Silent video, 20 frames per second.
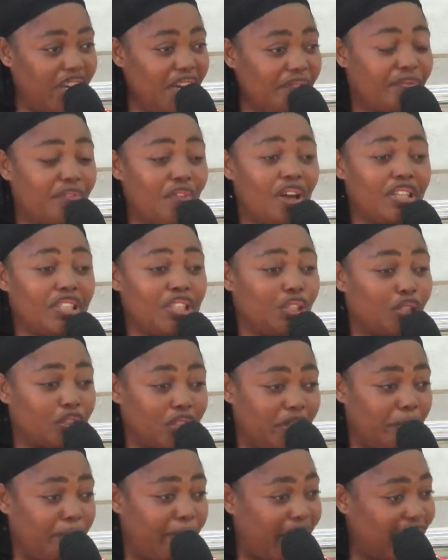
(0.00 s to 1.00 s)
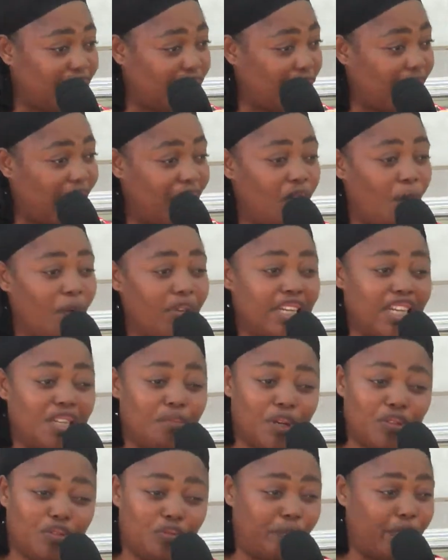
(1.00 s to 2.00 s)
if not the choosing pastor, I don't want
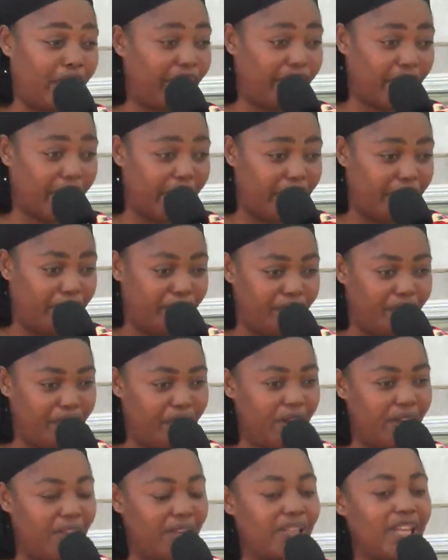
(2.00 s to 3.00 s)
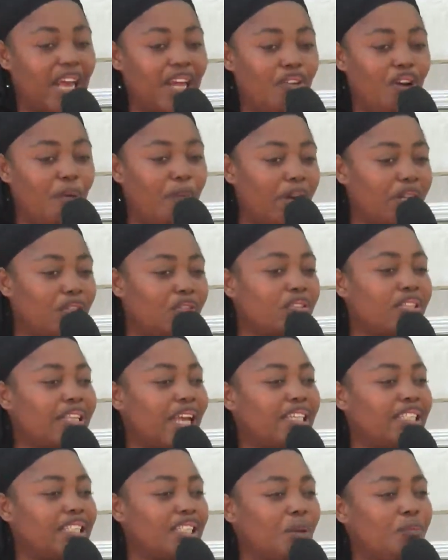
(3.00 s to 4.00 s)
anybody to pray for him. That nobody should
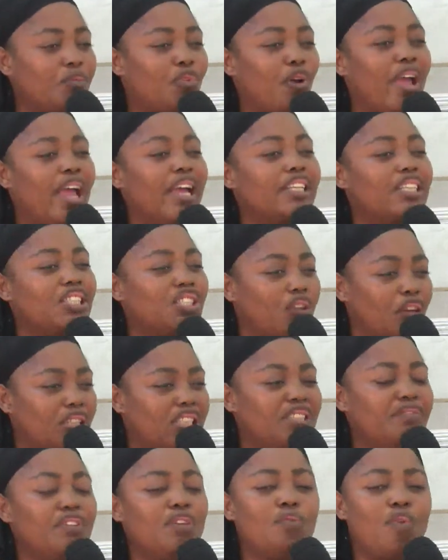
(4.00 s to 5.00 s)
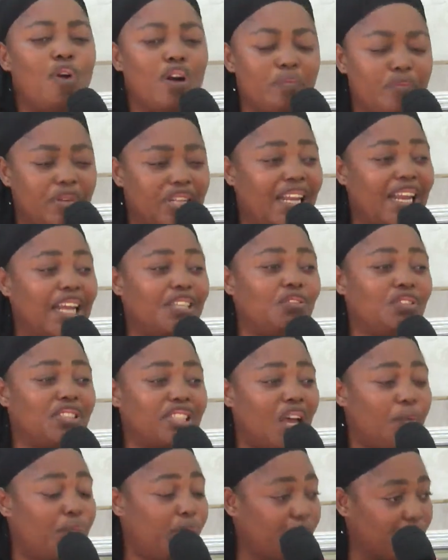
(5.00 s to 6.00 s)
take his name to any church. He even warned me that I should
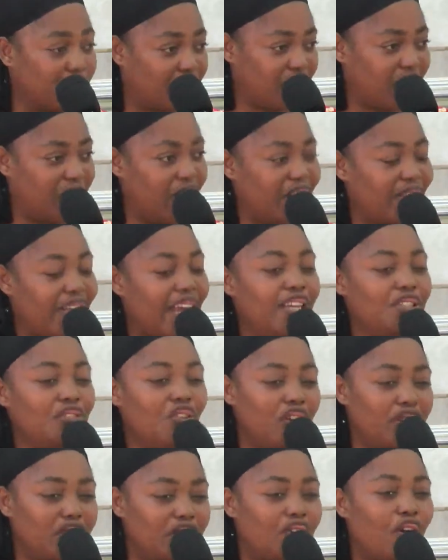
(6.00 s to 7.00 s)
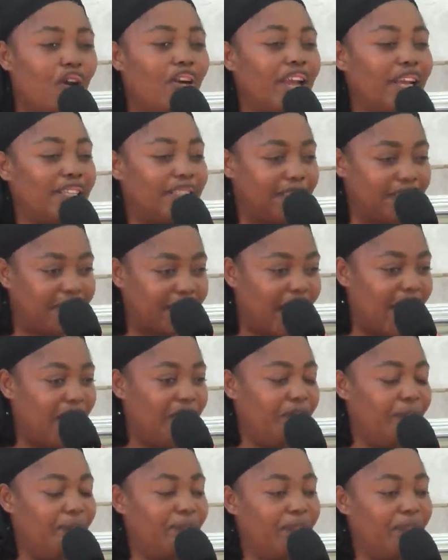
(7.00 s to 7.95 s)
stay put, that I know the God that he served.